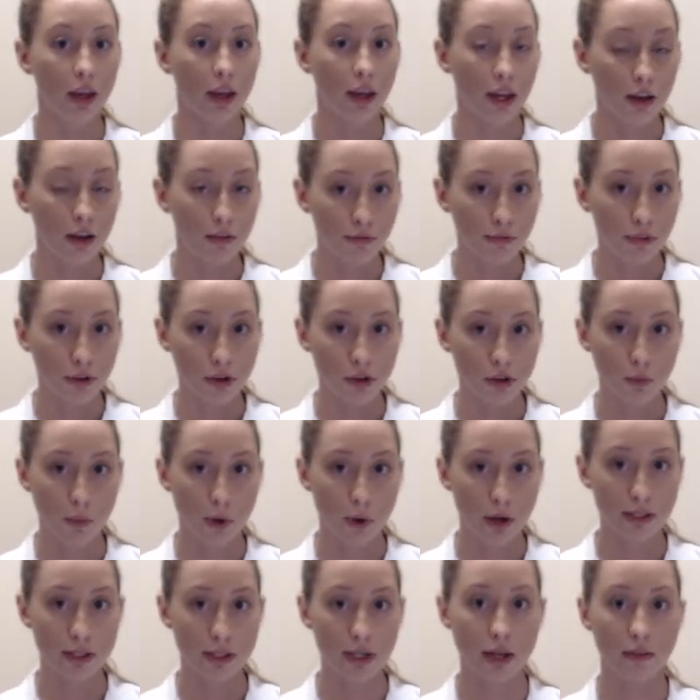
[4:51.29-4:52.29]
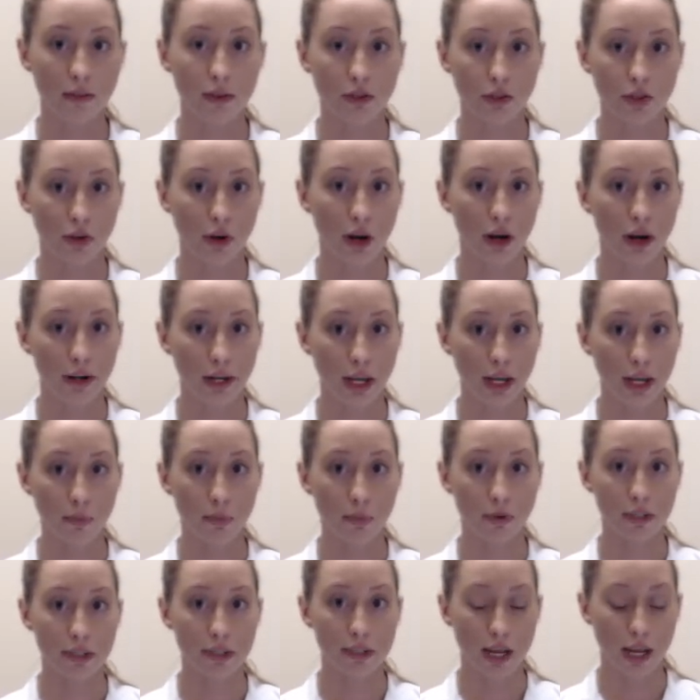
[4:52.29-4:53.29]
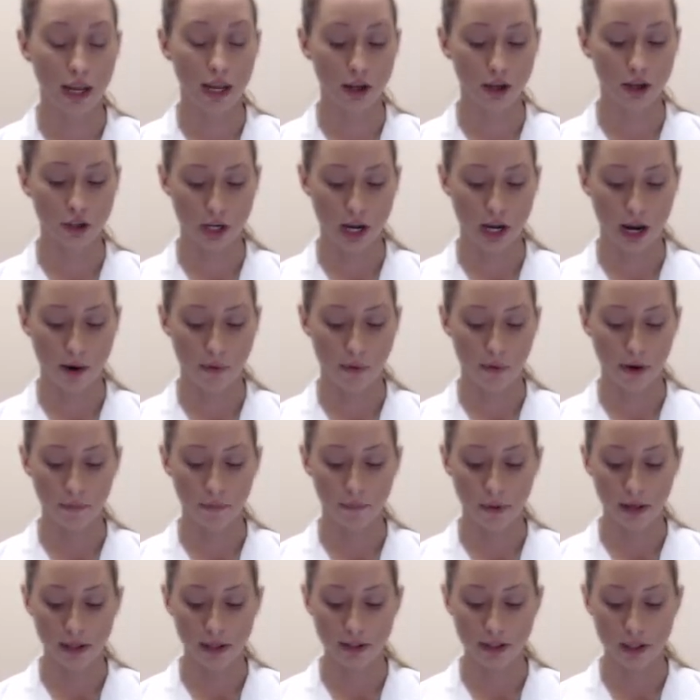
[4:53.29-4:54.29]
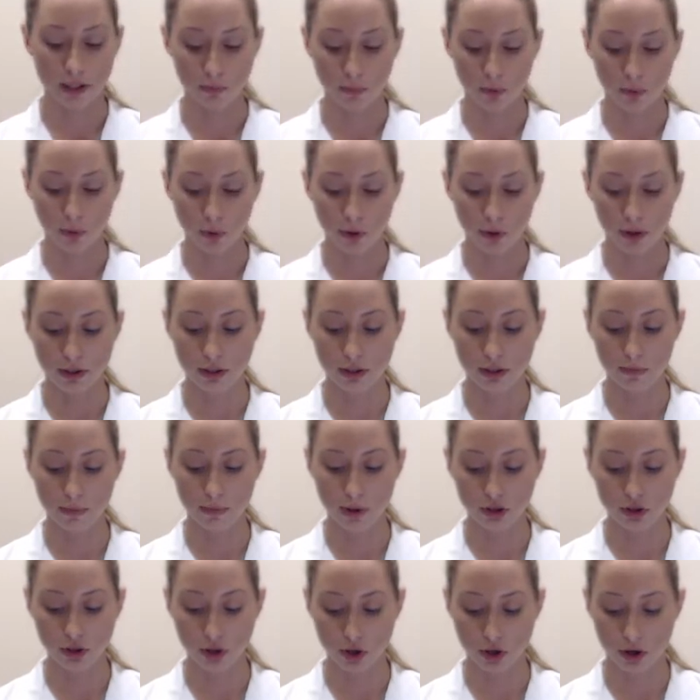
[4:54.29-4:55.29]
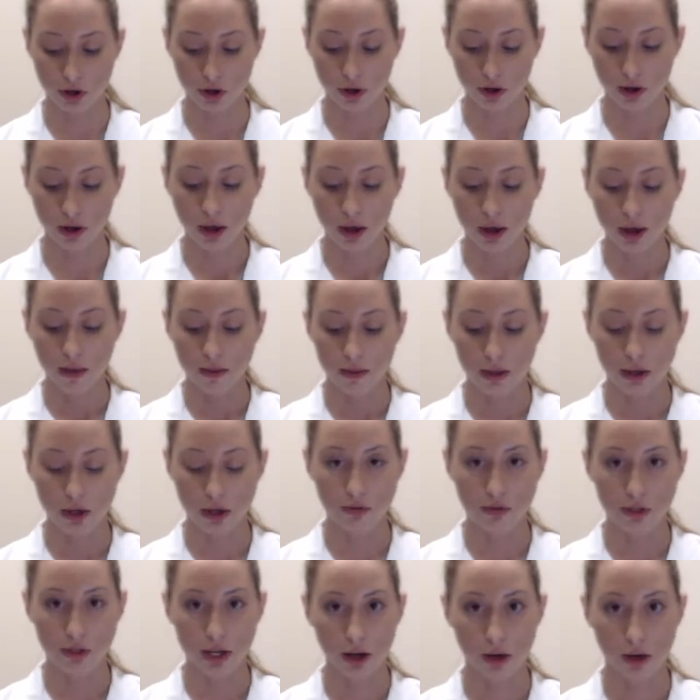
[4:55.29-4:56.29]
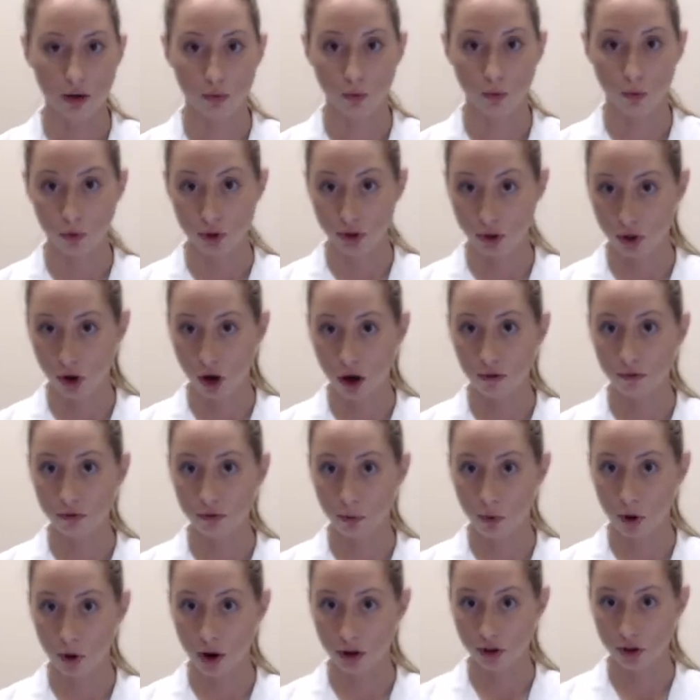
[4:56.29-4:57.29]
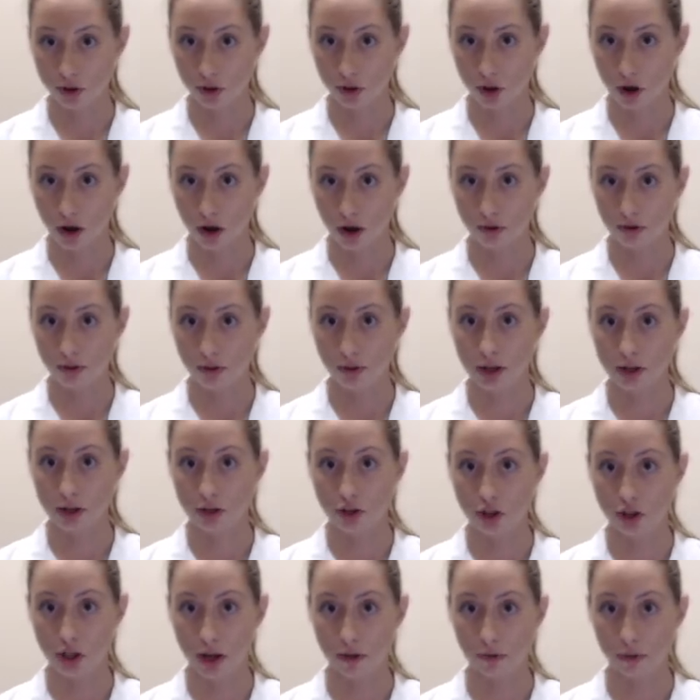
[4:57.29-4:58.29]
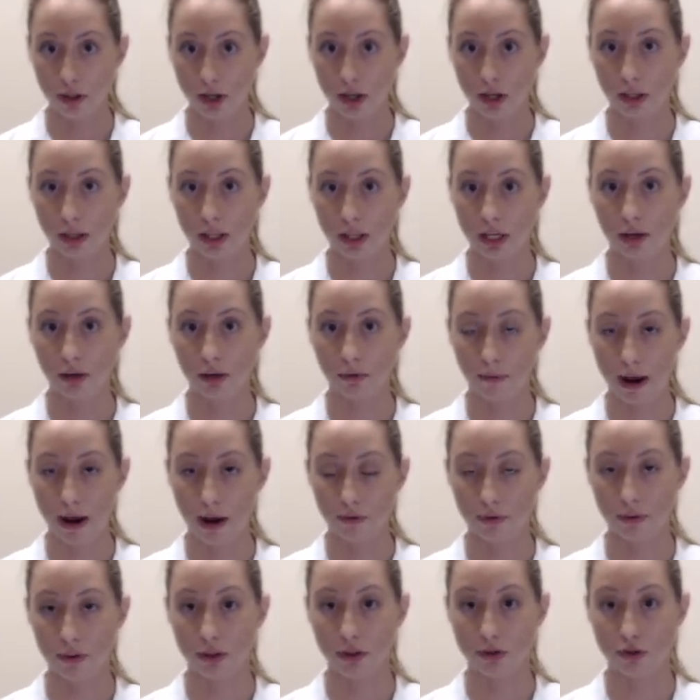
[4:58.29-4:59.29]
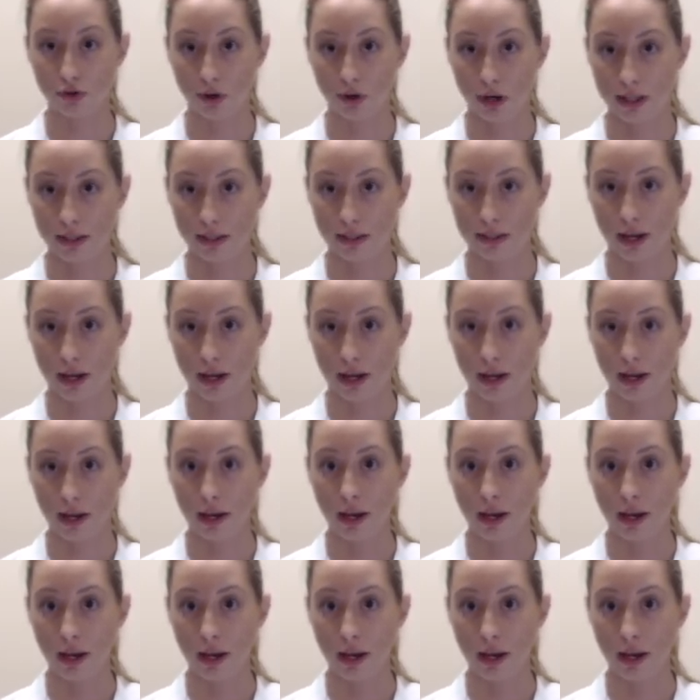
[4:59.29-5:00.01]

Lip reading: If there's one day that you're unable to take a shower, it's important to make sure that you take a soft washcloth and gently clean around the drain site